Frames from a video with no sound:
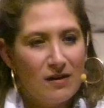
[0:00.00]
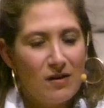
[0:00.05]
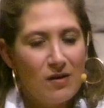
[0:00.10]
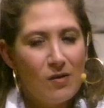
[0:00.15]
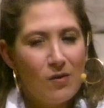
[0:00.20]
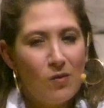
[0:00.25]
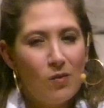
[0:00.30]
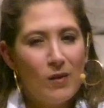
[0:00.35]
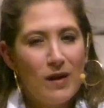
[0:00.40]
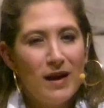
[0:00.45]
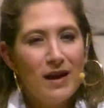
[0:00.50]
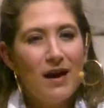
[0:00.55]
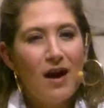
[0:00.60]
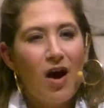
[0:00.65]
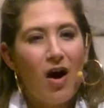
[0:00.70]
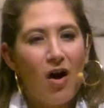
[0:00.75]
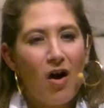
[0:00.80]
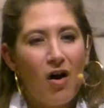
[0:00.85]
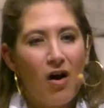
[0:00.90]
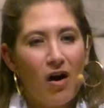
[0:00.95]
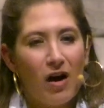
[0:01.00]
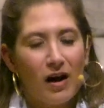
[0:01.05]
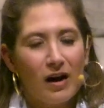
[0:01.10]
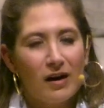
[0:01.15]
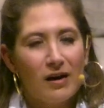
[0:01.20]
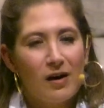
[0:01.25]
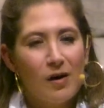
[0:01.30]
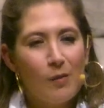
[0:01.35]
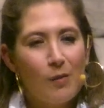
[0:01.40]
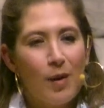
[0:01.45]
We
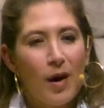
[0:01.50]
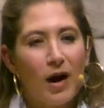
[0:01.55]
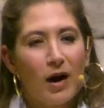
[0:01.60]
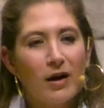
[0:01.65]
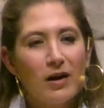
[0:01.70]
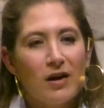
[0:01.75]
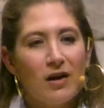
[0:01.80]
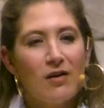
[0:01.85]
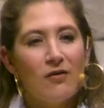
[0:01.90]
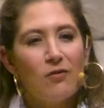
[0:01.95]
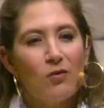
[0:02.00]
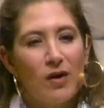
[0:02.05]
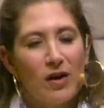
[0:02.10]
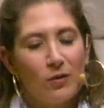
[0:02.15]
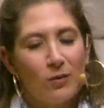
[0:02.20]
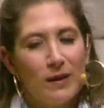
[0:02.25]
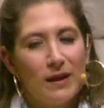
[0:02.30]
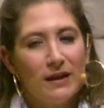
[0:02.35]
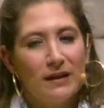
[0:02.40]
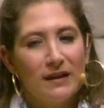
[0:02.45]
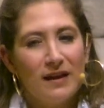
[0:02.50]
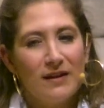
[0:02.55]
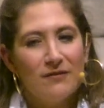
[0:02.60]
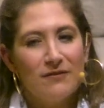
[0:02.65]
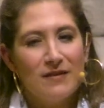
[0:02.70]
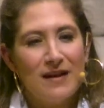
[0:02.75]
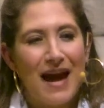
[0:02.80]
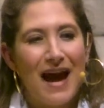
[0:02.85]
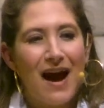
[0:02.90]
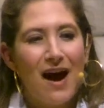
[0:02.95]
are part of where we live
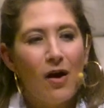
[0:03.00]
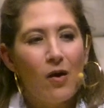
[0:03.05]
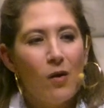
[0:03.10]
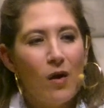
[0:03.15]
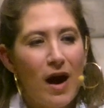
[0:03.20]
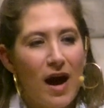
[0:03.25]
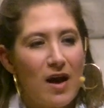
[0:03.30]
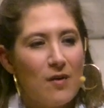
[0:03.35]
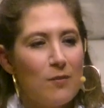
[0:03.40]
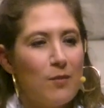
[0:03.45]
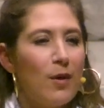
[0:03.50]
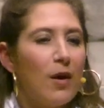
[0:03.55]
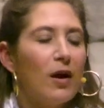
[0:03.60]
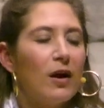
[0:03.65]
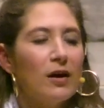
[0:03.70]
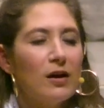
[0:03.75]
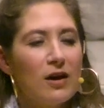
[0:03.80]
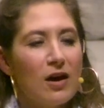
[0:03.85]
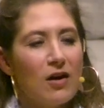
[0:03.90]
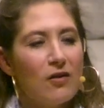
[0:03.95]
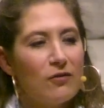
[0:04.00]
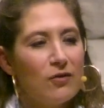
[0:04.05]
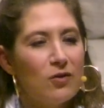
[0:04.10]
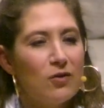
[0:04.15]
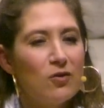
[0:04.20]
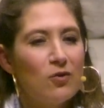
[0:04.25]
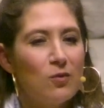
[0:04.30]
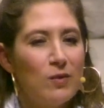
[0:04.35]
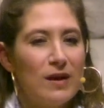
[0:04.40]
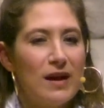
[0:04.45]
now and part of who
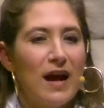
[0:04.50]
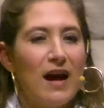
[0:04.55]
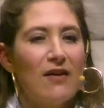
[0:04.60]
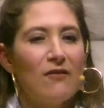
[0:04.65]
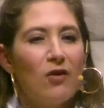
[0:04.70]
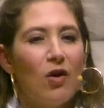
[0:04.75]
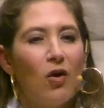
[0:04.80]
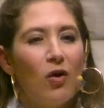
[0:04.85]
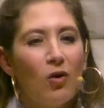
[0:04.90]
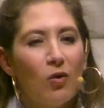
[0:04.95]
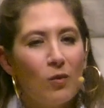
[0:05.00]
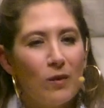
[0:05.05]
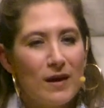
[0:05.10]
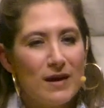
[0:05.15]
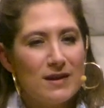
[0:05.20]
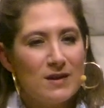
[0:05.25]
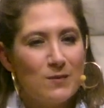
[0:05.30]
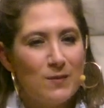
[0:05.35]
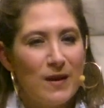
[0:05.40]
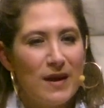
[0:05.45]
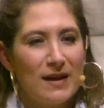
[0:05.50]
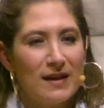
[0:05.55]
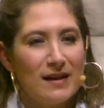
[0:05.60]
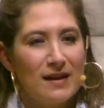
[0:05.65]
we have always been,